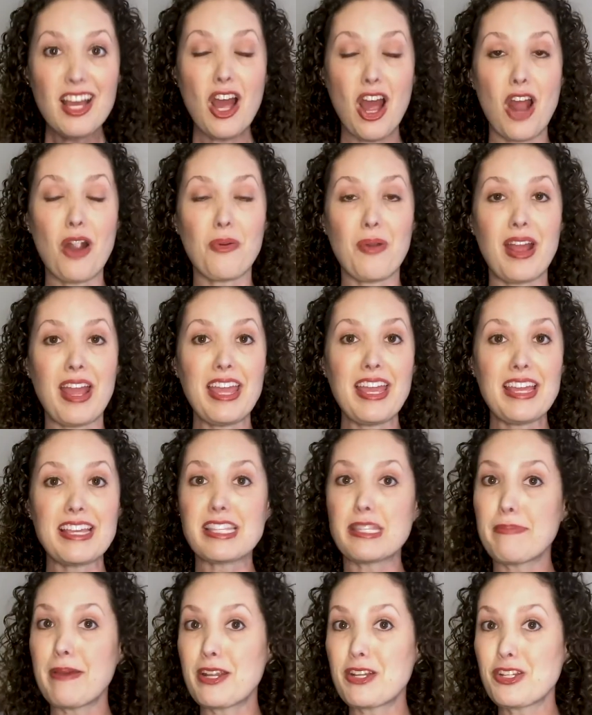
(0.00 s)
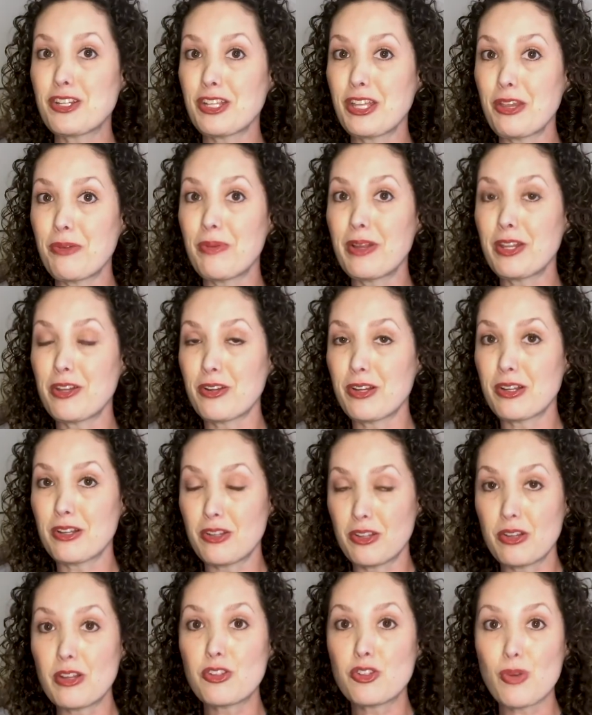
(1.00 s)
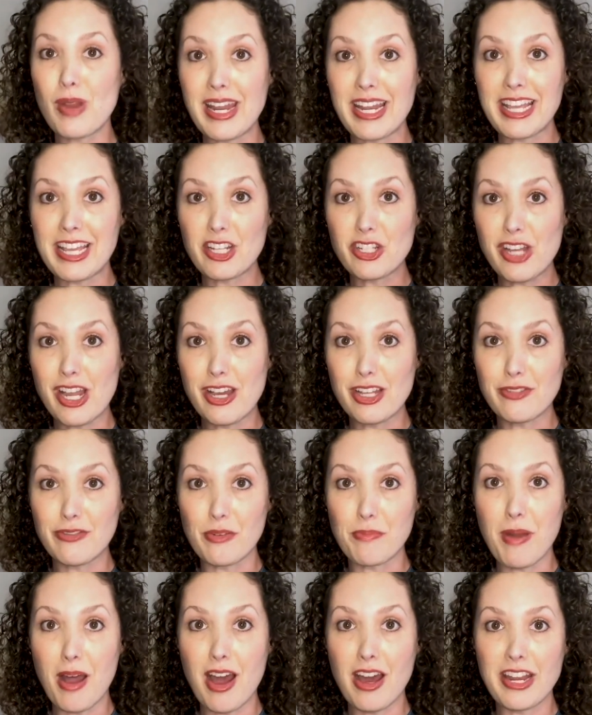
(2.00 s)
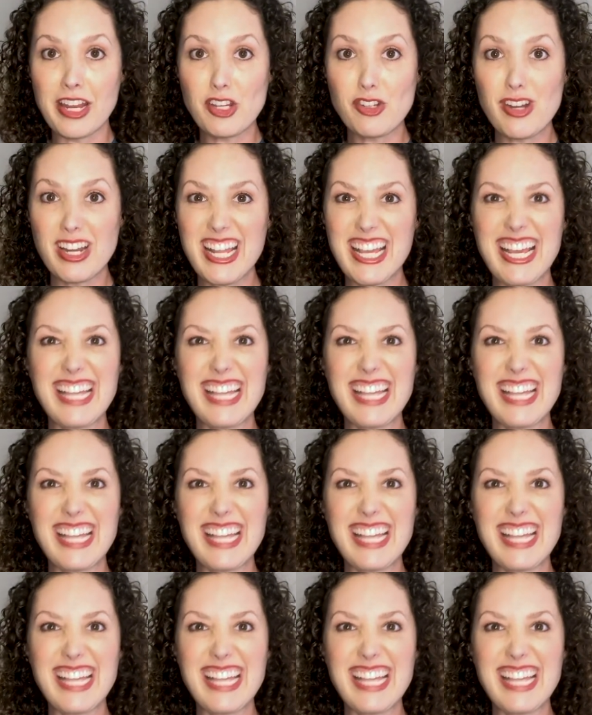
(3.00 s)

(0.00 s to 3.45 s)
all right, especially when you're training a child for potty training,